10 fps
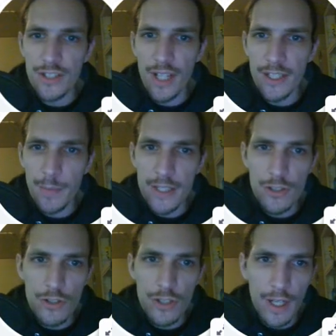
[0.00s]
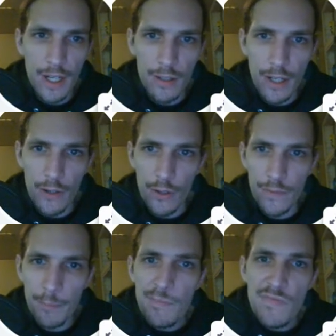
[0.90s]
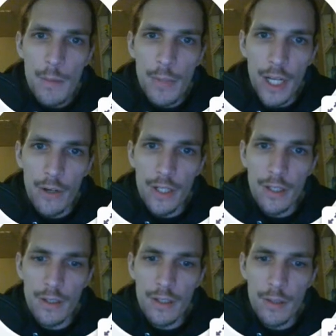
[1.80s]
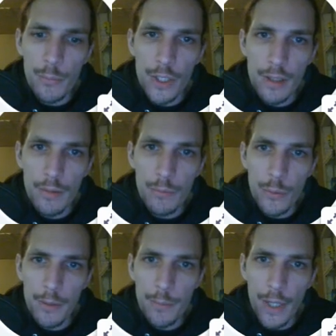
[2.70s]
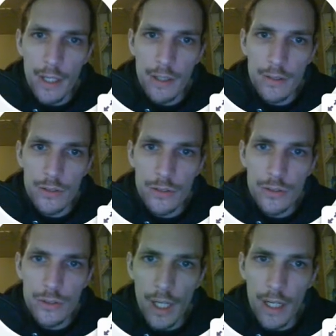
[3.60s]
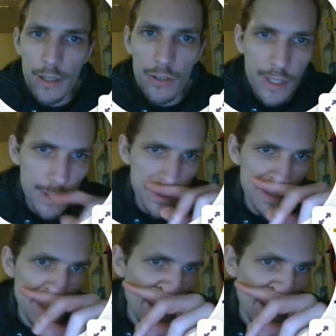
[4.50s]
text messaging there and everything. But anyway, the premium buyer clicks